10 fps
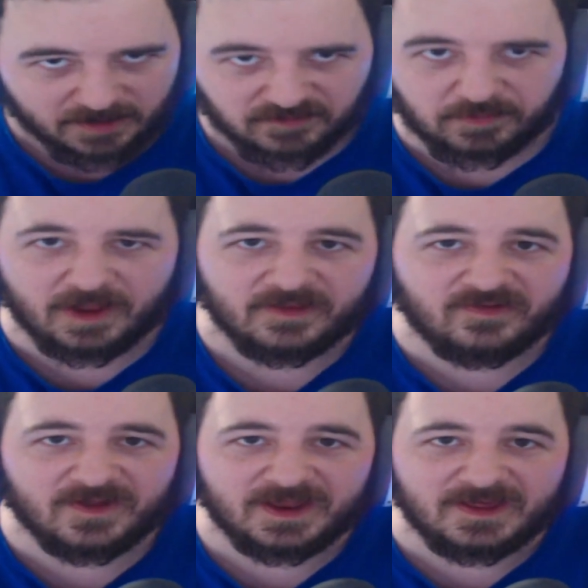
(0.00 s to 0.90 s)
As Brian
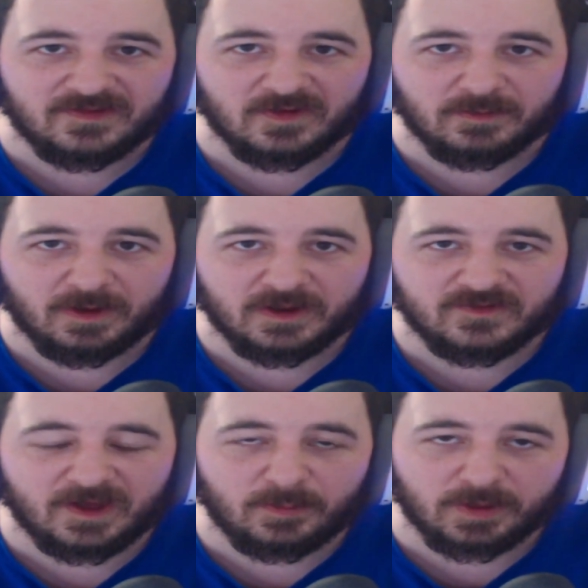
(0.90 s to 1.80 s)
said, he's on
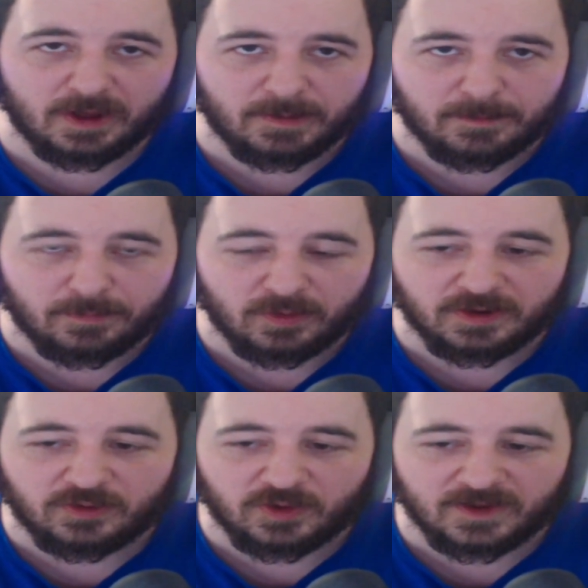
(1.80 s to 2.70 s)
RogSi. We got my boy
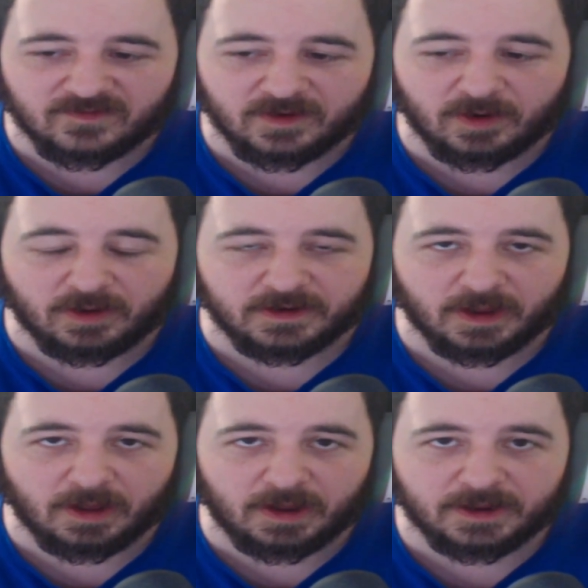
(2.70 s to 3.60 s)
Jason on
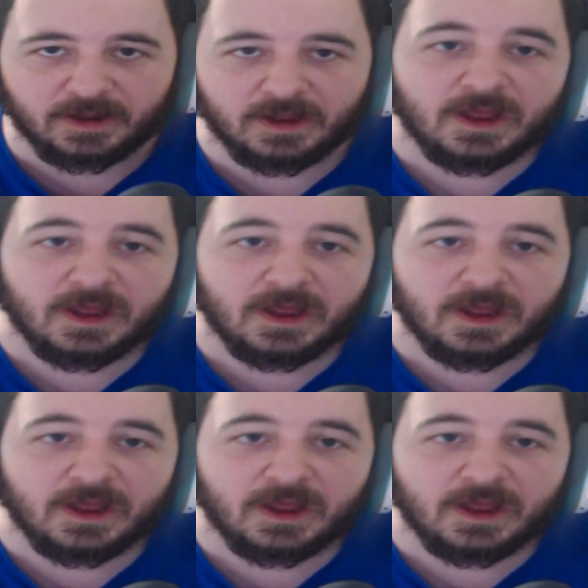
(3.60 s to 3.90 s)
Dihada.